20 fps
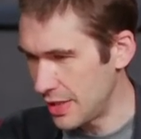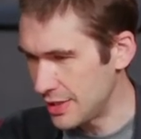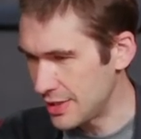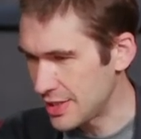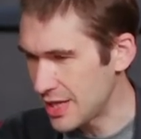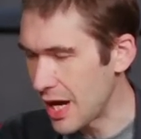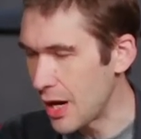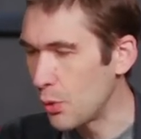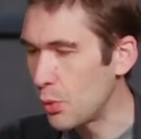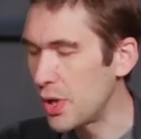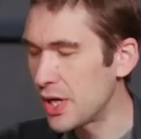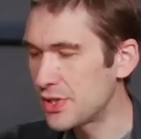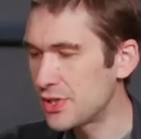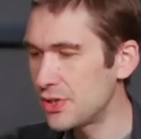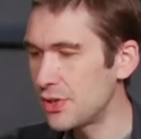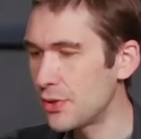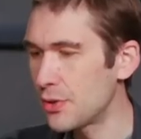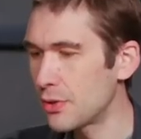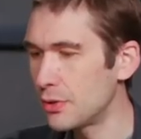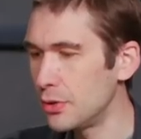and Scott
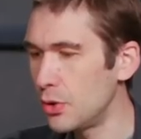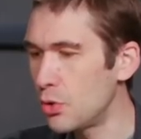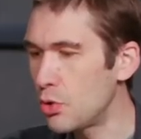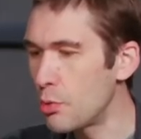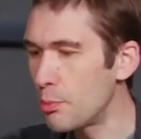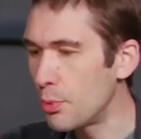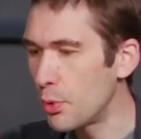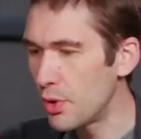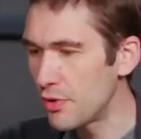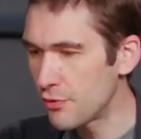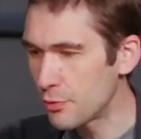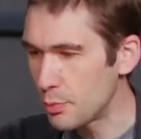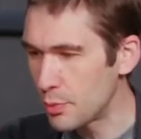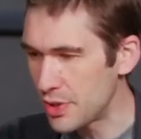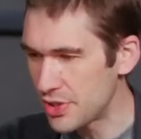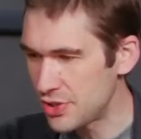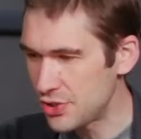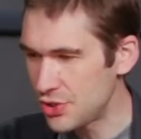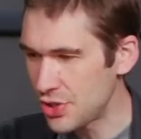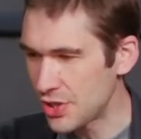Wexlin, our local boy from
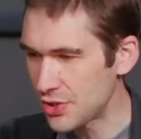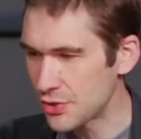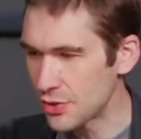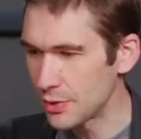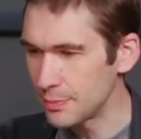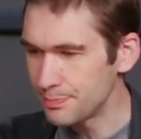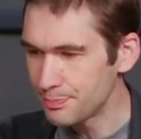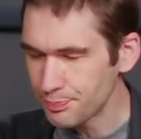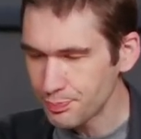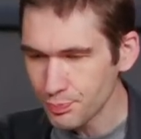Westchester.